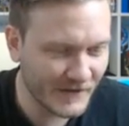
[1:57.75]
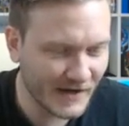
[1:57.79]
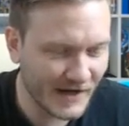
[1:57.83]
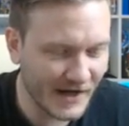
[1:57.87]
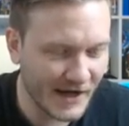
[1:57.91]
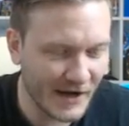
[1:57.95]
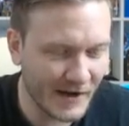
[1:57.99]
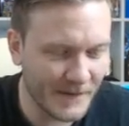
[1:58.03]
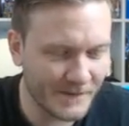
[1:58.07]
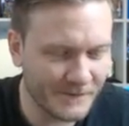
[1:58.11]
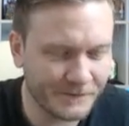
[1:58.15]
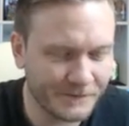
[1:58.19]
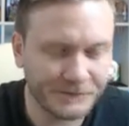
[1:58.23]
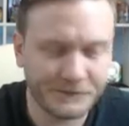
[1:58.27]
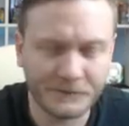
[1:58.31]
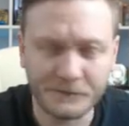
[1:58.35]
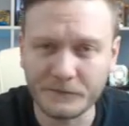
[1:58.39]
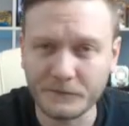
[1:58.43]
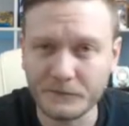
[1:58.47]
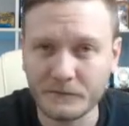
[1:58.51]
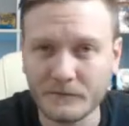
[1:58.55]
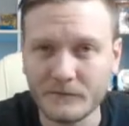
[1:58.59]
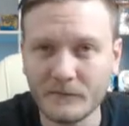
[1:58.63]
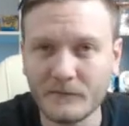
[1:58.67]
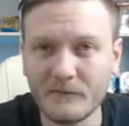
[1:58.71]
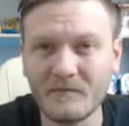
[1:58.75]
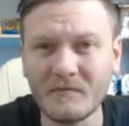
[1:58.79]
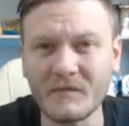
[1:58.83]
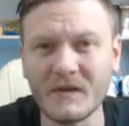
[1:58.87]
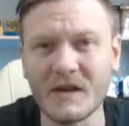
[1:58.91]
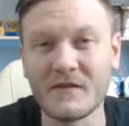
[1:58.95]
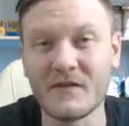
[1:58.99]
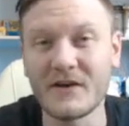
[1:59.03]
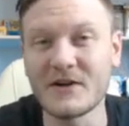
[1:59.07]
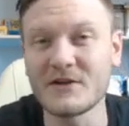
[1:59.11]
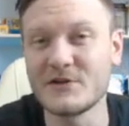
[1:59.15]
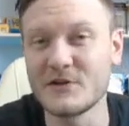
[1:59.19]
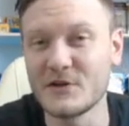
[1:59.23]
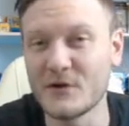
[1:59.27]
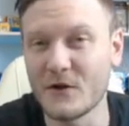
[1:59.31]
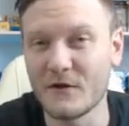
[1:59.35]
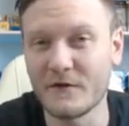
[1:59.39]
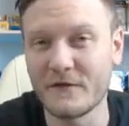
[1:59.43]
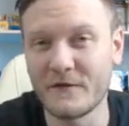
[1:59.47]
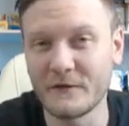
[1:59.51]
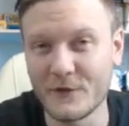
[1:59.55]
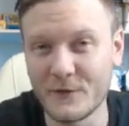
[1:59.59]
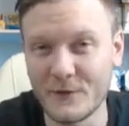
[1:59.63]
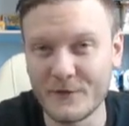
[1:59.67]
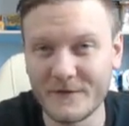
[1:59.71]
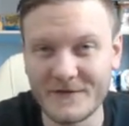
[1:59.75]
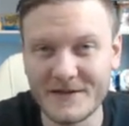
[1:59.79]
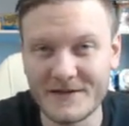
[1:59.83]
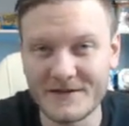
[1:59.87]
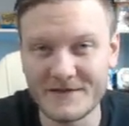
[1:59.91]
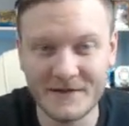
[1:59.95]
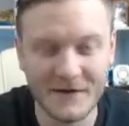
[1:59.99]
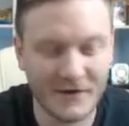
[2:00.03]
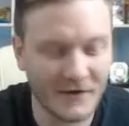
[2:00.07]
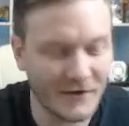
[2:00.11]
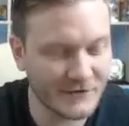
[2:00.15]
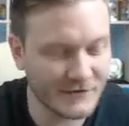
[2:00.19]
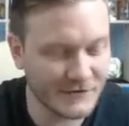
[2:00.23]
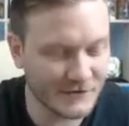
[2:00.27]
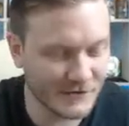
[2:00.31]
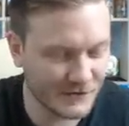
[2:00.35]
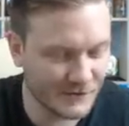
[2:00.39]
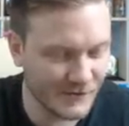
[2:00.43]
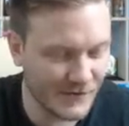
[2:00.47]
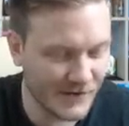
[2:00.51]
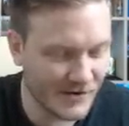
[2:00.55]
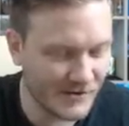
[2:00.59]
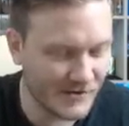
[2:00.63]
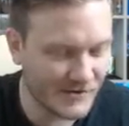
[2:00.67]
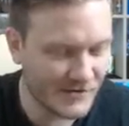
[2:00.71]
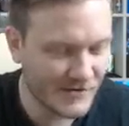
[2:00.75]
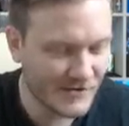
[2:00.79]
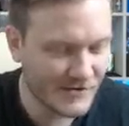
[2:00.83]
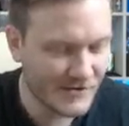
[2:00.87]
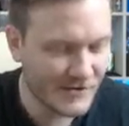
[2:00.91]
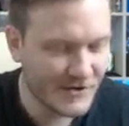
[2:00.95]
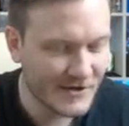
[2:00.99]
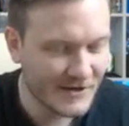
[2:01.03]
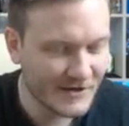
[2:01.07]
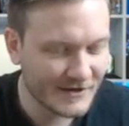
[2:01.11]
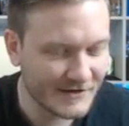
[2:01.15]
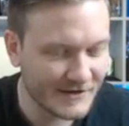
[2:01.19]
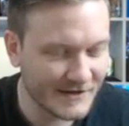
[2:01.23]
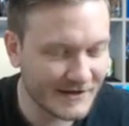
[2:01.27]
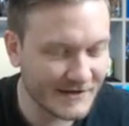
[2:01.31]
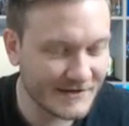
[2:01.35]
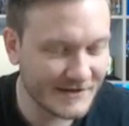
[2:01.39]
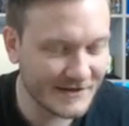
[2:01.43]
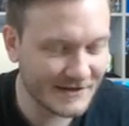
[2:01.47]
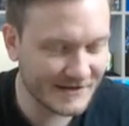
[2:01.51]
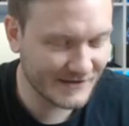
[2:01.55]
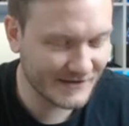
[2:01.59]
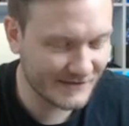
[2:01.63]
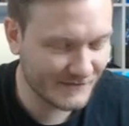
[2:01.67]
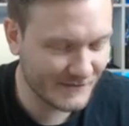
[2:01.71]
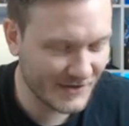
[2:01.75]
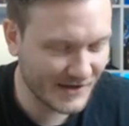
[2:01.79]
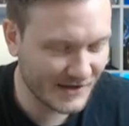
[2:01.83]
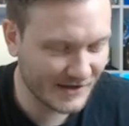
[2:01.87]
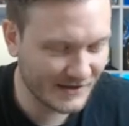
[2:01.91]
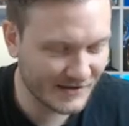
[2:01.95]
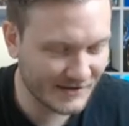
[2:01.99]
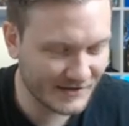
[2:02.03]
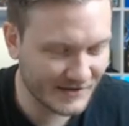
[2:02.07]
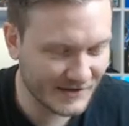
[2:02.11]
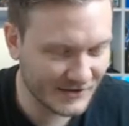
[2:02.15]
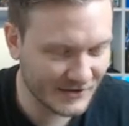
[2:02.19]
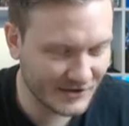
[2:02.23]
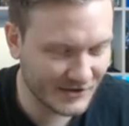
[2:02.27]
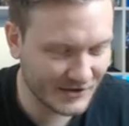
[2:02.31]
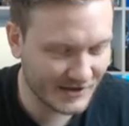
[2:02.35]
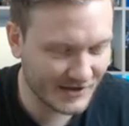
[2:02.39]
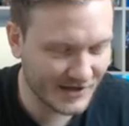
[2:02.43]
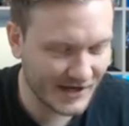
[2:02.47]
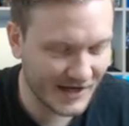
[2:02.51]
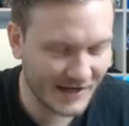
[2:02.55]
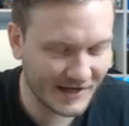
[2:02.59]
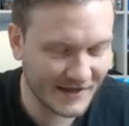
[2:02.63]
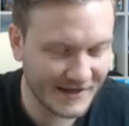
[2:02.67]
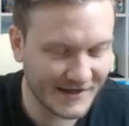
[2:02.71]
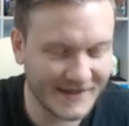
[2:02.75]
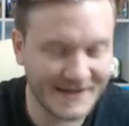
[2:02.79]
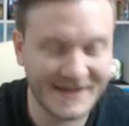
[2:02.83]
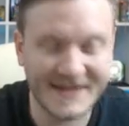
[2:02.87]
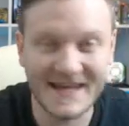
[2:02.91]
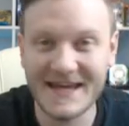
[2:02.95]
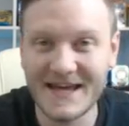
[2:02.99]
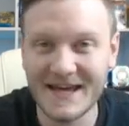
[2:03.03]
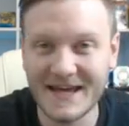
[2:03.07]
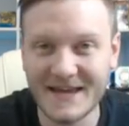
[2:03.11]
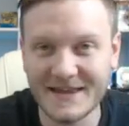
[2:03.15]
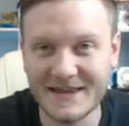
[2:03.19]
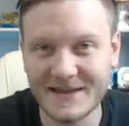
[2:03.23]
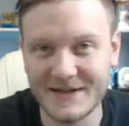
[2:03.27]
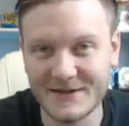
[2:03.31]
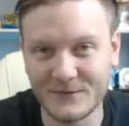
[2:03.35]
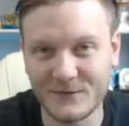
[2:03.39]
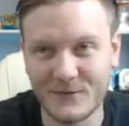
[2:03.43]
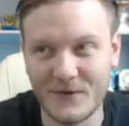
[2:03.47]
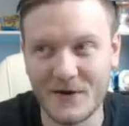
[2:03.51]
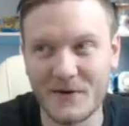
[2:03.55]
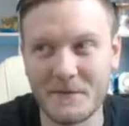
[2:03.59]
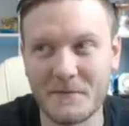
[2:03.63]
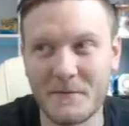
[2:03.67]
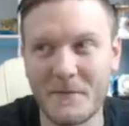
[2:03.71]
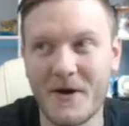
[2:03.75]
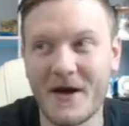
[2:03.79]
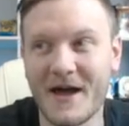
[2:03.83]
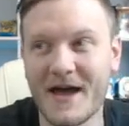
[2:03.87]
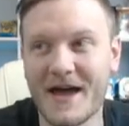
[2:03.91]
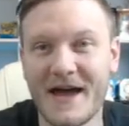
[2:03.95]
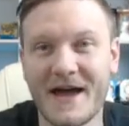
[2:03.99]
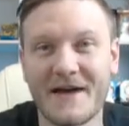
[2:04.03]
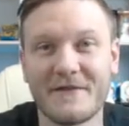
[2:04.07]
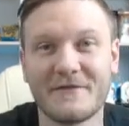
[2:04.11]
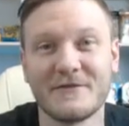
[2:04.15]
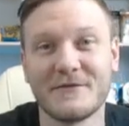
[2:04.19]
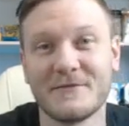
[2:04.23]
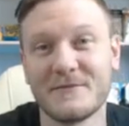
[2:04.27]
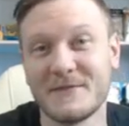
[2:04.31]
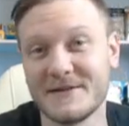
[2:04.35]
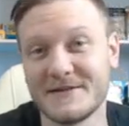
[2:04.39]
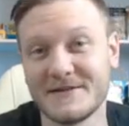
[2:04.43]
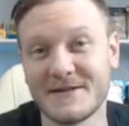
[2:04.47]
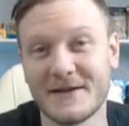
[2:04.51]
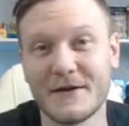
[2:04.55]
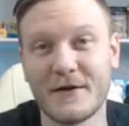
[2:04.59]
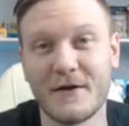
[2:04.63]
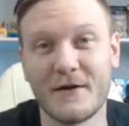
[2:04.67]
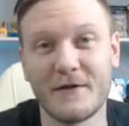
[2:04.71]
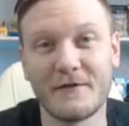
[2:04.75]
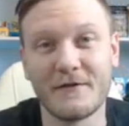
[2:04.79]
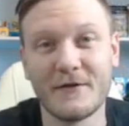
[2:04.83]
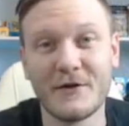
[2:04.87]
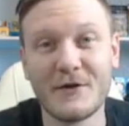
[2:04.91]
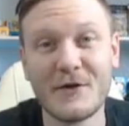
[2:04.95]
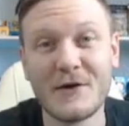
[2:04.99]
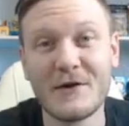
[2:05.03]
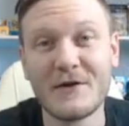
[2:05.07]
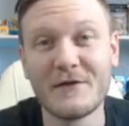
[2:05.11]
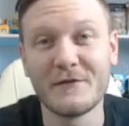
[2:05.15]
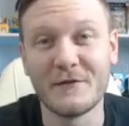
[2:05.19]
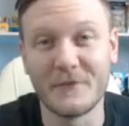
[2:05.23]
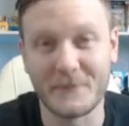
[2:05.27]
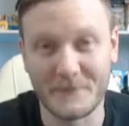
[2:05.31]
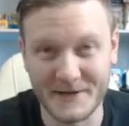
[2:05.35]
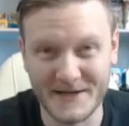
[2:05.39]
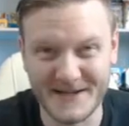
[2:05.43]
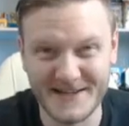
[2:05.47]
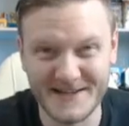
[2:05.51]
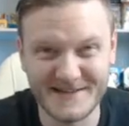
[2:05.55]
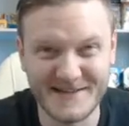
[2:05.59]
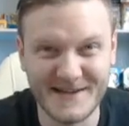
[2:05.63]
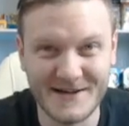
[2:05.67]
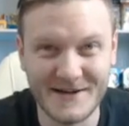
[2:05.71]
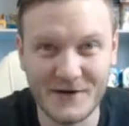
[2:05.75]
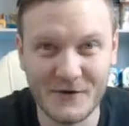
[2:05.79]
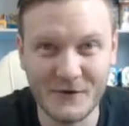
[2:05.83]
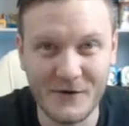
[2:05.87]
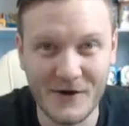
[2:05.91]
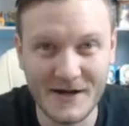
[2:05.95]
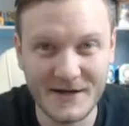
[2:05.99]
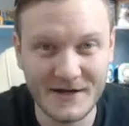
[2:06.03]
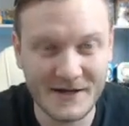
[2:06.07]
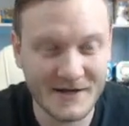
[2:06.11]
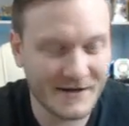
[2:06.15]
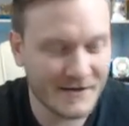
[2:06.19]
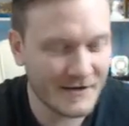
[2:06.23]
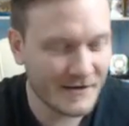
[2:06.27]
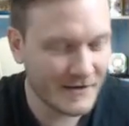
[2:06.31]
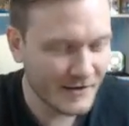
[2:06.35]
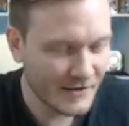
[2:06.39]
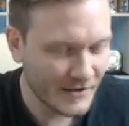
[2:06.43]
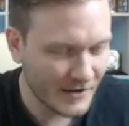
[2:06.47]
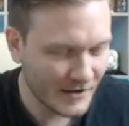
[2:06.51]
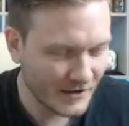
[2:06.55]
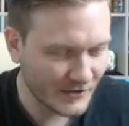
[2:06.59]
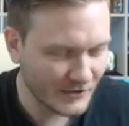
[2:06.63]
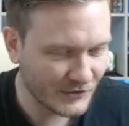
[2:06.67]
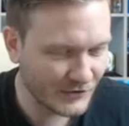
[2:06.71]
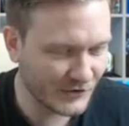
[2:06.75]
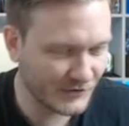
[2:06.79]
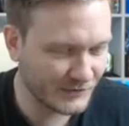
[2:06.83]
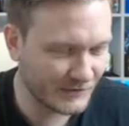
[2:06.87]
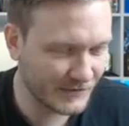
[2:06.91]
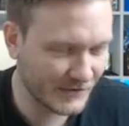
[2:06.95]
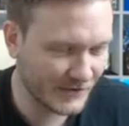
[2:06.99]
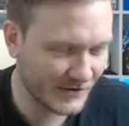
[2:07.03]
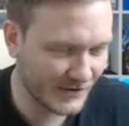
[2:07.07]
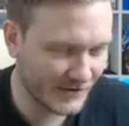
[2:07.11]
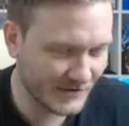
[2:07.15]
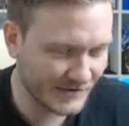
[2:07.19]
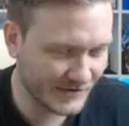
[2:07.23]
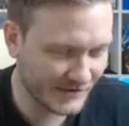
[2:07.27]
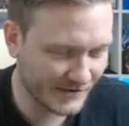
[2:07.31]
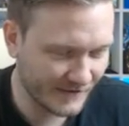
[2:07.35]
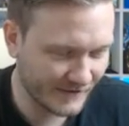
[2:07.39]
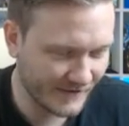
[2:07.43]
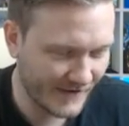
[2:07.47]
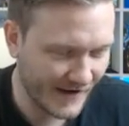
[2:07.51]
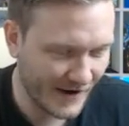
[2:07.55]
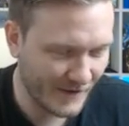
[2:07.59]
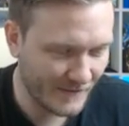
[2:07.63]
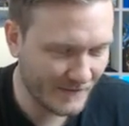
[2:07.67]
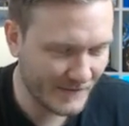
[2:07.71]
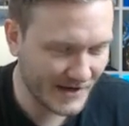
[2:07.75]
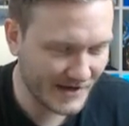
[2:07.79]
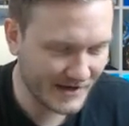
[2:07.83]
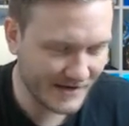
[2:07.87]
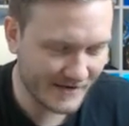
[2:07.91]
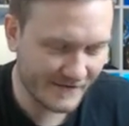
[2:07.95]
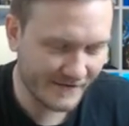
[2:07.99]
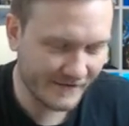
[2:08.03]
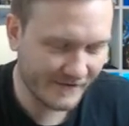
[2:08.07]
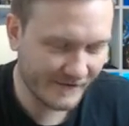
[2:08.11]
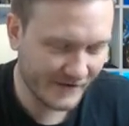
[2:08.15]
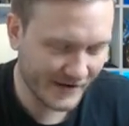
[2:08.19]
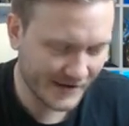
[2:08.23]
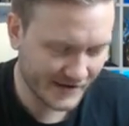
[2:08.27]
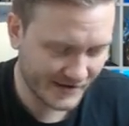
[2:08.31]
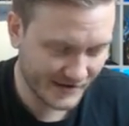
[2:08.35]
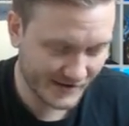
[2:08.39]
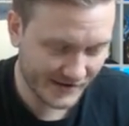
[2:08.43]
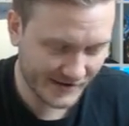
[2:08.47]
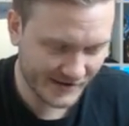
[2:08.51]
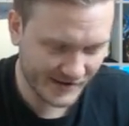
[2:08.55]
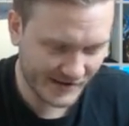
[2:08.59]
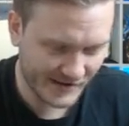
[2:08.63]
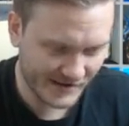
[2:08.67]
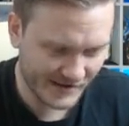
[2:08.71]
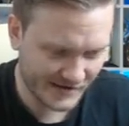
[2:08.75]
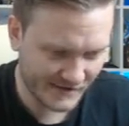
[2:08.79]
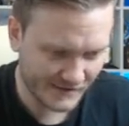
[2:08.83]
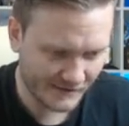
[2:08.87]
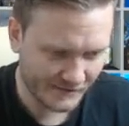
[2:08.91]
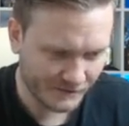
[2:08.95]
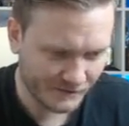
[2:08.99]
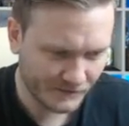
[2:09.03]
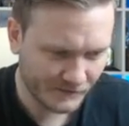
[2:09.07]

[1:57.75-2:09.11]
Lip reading: I've actually got a few of these cards as well. This in mint condition. I think this one might have to be sent off for PSA grading just because of how minty fresh this is.